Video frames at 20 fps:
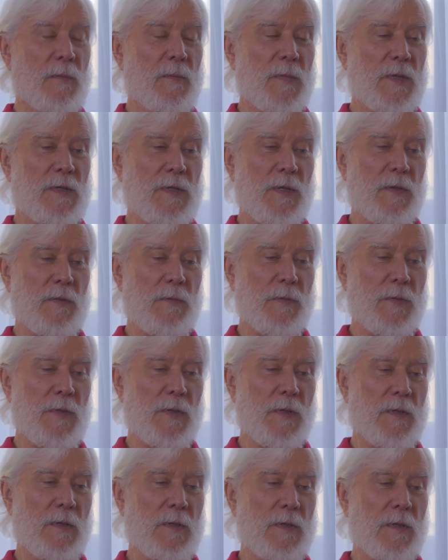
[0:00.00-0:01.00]
Myself and
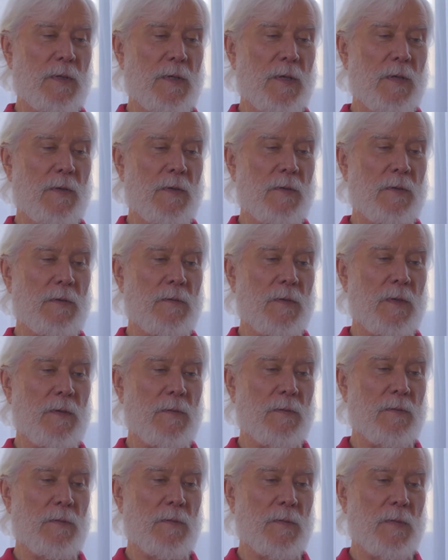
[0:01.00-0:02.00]

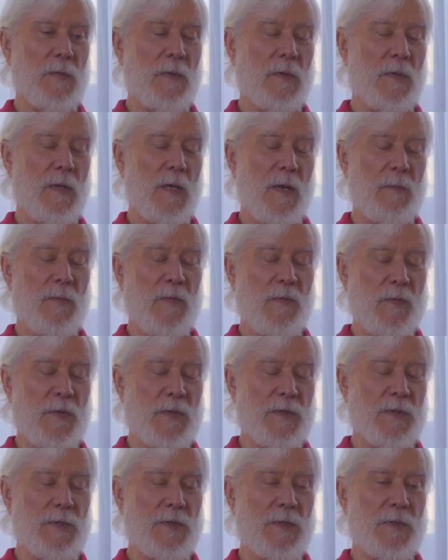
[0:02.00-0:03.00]
another, I'm the
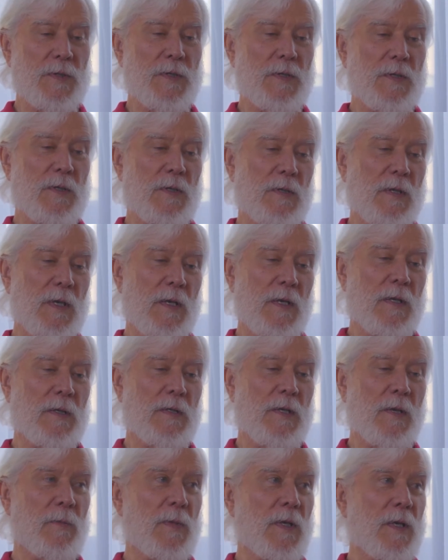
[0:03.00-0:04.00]
physicist, had a
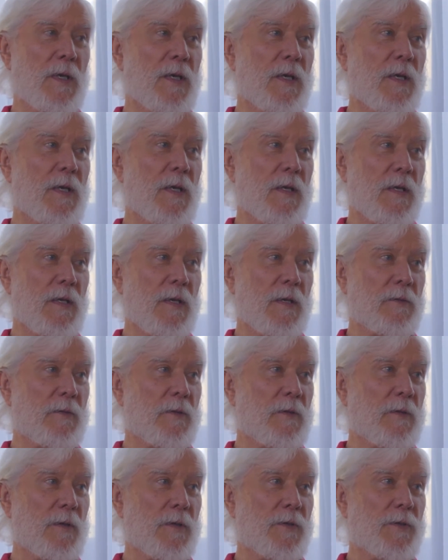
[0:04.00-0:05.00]
double E,
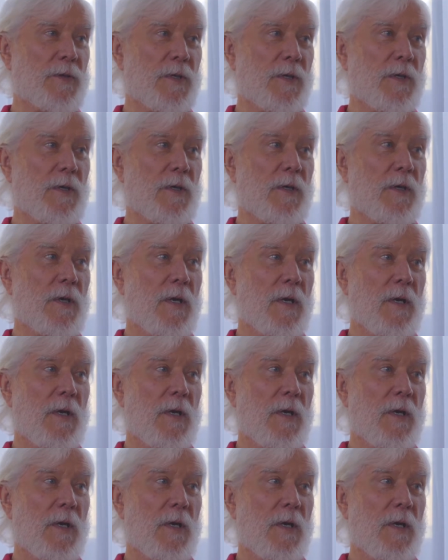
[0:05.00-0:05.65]
electrical engineer,